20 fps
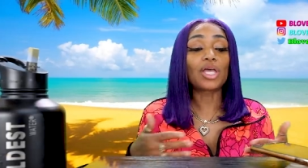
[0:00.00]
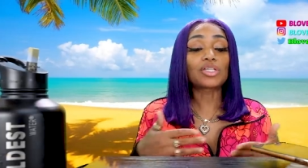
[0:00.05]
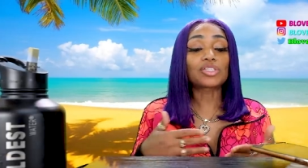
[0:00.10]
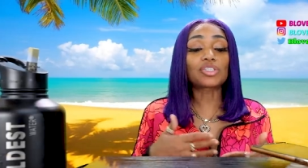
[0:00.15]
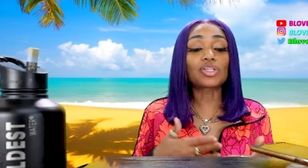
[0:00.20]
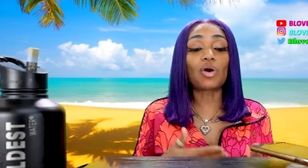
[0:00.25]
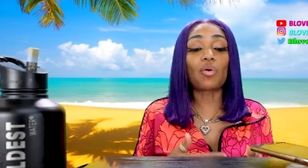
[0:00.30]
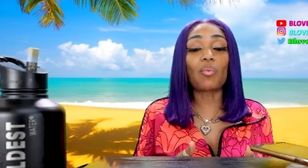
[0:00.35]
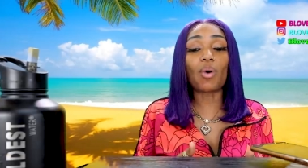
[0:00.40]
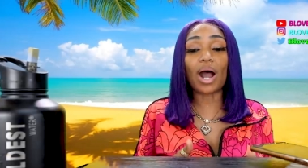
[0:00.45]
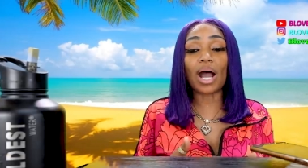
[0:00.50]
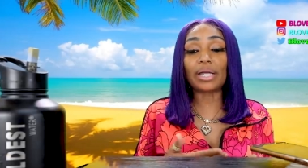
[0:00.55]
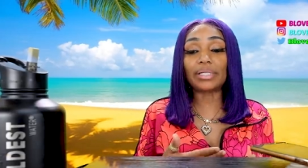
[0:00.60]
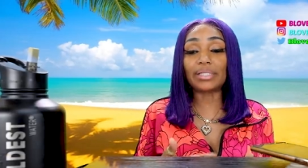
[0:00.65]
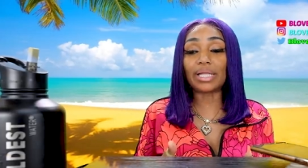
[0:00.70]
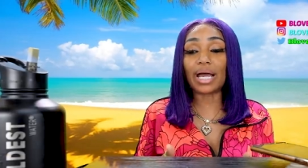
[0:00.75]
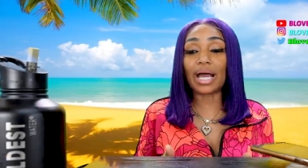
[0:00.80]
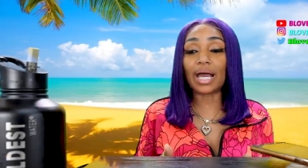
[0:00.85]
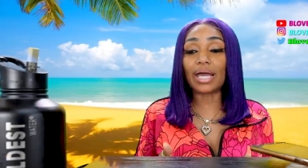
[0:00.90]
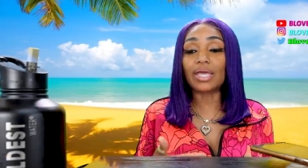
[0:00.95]
So why
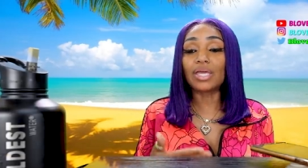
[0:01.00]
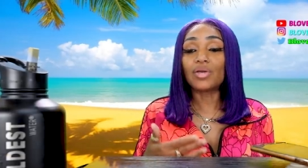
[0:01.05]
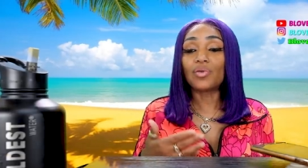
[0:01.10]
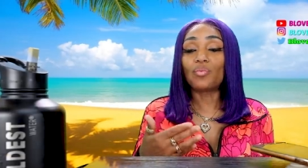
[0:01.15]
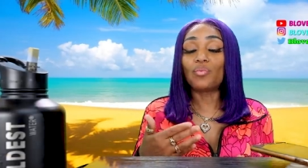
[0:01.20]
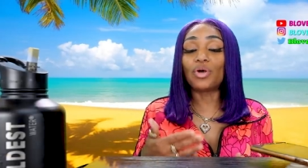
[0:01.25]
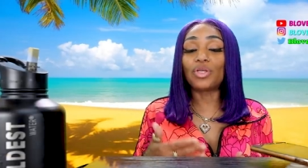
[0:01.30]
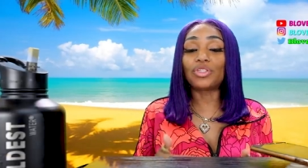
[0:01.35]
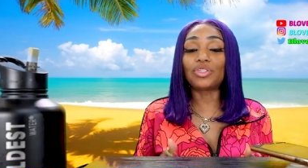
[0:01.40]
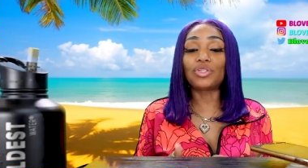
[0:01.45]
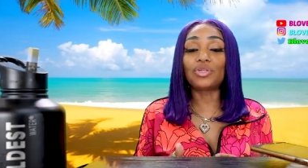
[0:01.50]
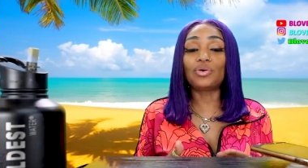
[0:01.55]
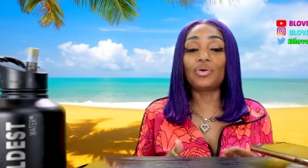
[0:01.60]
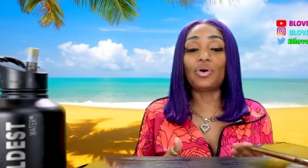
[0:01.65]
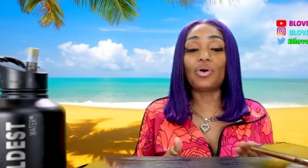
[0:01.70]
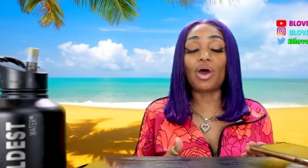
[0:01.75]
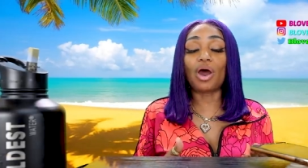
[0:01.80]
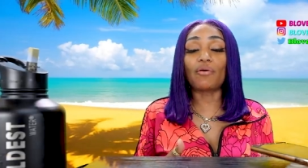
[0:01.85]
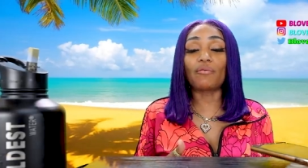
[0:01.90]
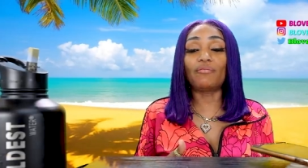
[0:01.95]
not, when
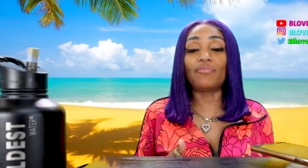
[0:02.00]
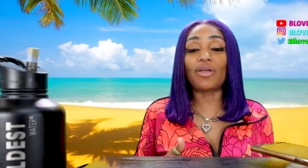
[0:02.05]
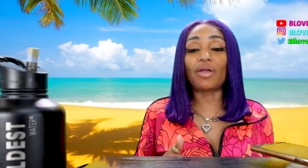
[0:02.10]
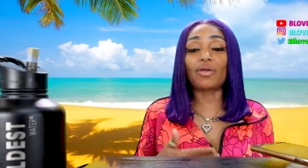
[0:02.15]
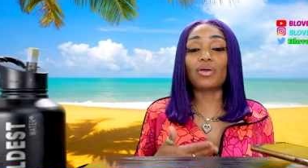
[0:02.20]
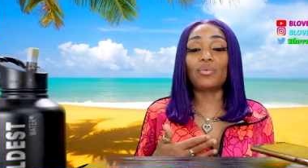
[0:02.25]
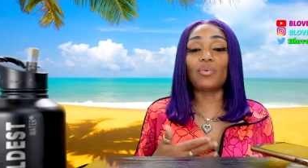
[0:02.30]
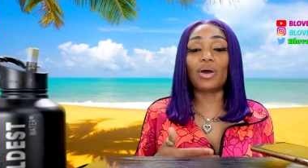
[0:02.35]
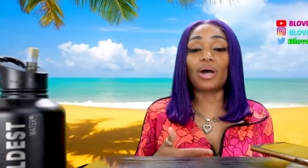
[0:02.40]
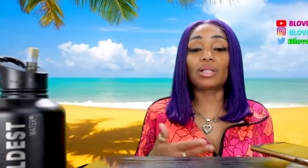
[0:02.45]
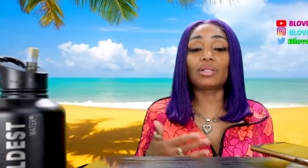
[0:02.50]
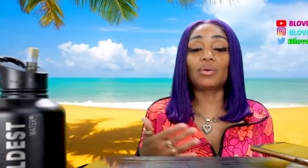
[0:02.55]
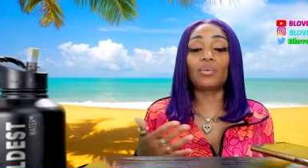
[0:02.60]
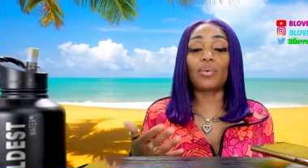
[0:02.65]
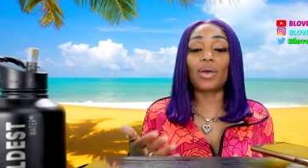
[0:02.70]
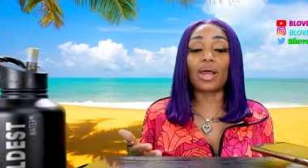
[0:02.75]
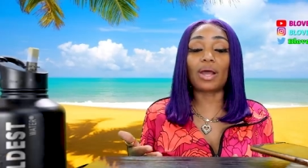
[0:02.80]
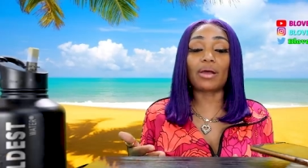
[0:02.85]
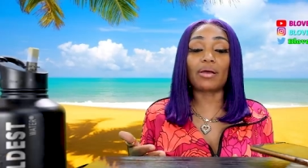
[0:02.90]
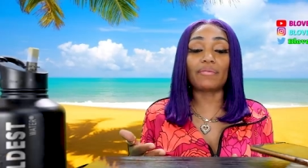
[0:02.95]
you are very well
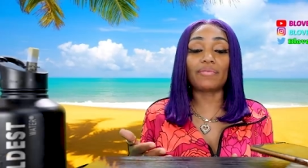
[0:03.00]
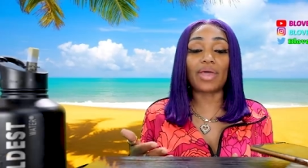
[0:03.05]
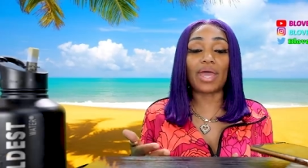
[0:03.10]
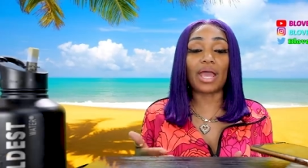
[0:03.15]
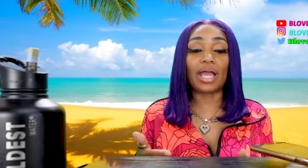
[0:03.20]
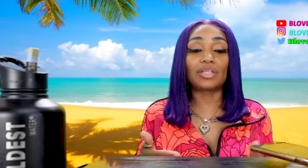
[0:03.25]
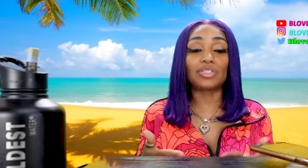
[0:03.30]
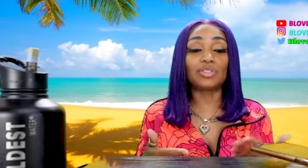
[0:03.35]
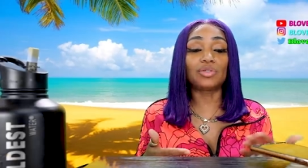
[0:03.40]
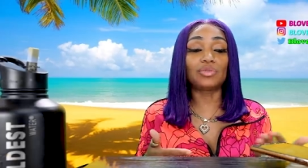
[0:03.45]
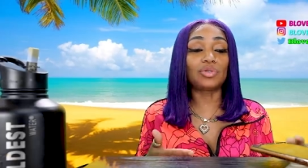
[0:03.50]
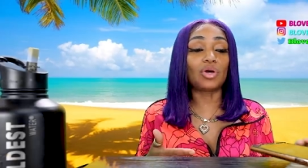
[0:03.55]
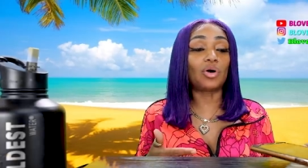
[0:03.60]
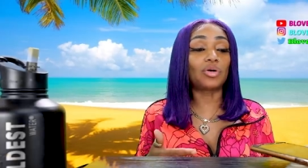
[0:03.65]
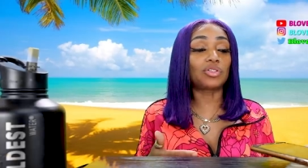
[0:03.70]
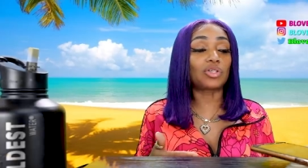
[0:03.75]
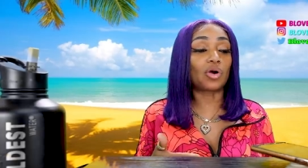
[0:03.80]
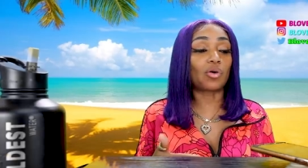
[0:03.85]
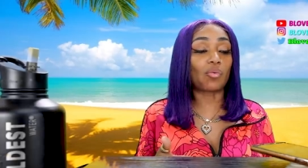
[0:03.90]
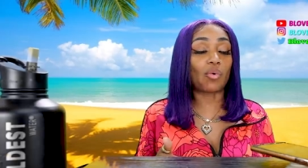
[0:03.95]
aware of that and you know
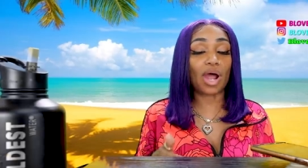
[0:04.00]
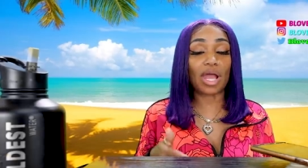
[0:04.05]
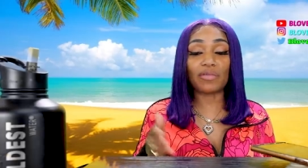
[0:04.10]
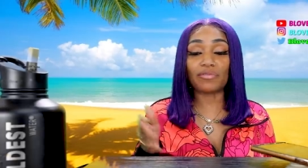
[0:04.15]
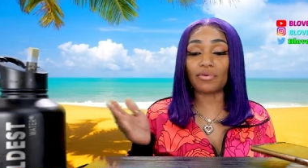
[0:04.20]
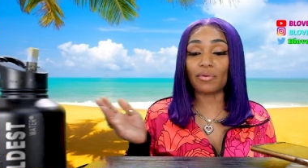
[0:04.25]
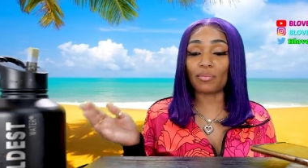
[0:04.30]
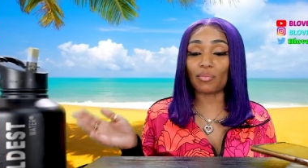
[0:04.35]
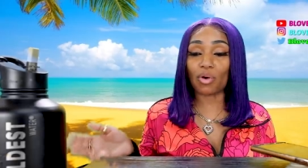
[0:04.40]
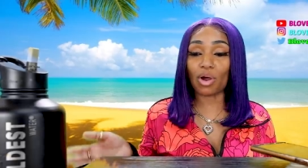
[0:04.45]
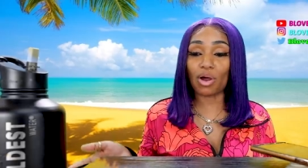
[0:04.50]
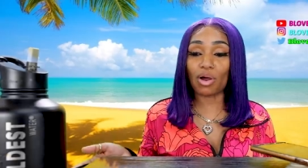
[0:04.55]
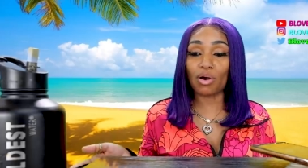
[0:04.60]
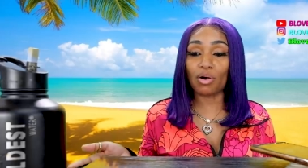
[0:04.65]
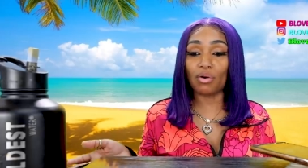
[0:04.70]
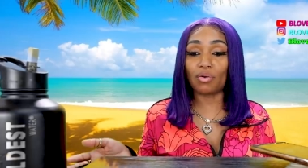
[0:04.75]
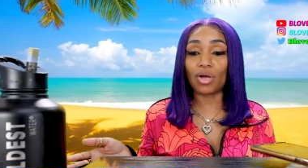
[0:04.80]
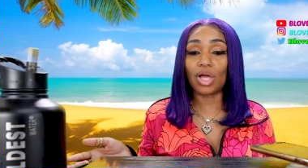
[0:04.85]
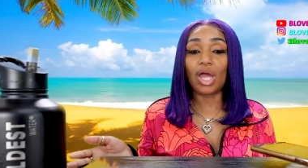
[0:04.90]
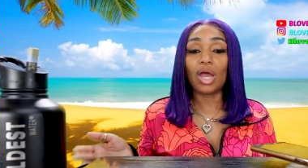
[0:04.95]
your right from
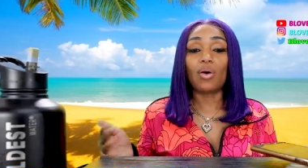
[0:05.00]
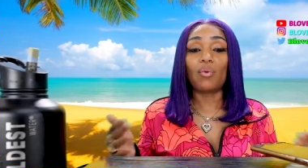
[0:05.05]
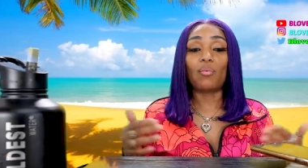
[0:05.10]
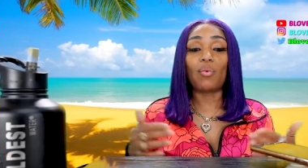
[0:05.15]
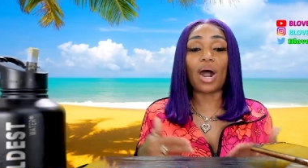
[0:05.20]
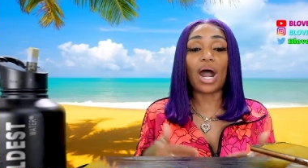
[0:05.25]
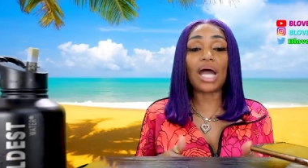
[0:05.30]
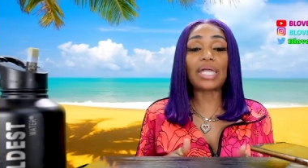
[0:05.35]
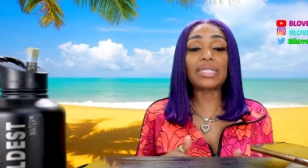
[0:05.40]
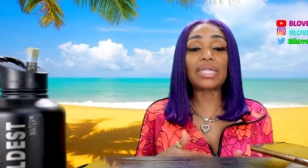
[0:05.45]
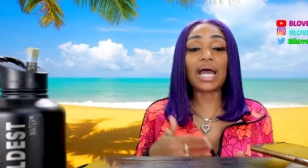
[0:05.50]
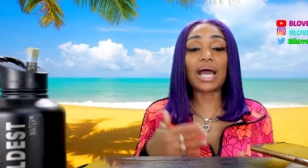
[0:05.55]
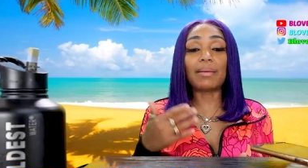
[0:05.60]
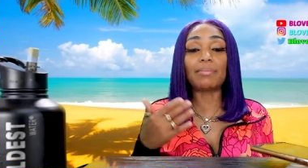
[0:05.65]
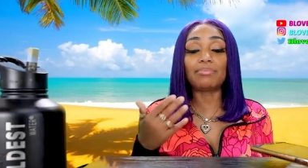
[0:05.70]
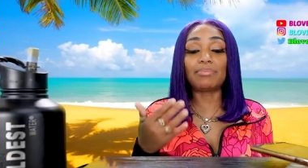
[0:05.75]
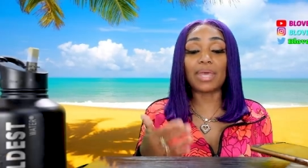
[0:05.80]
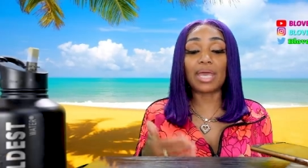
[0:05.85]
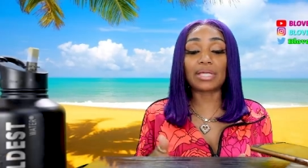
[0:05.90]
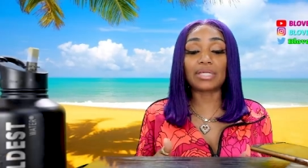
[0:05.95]
wrong, why
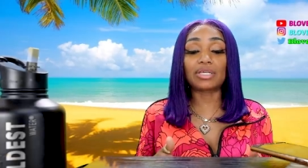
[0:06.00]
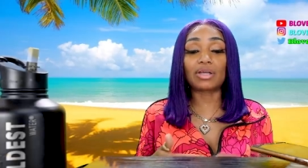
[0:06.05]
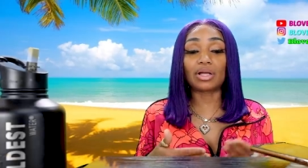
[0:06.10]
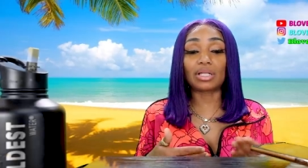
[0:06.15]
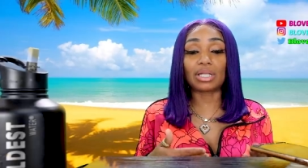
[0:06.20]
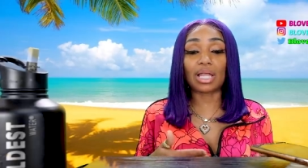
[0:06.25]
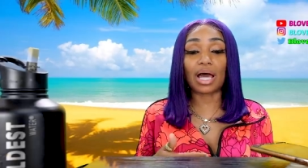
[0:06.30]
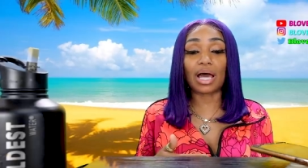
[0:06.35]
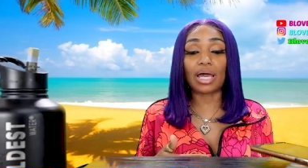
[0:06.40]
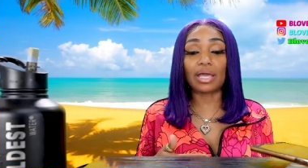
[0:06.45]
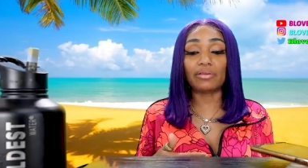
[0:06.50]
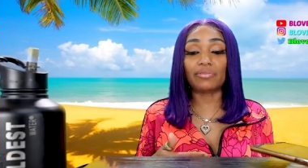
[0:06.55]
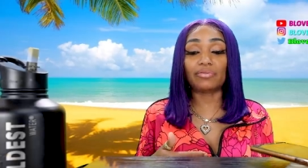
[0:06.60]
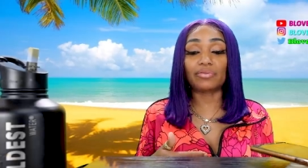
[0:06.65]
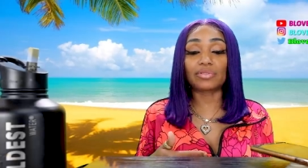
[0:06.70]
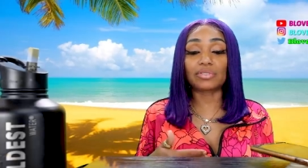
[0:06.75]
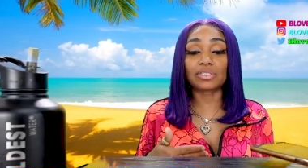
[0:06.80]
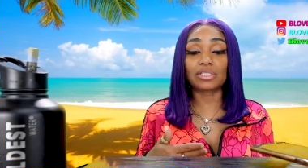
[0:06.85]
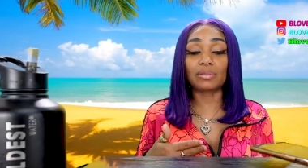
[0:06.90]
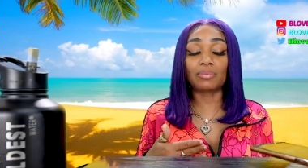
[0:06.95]
not make your life
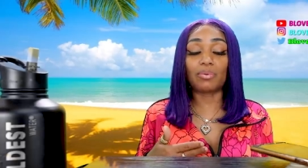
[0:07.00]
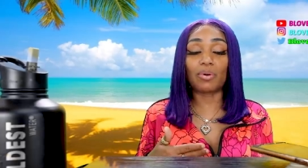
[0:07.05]
to the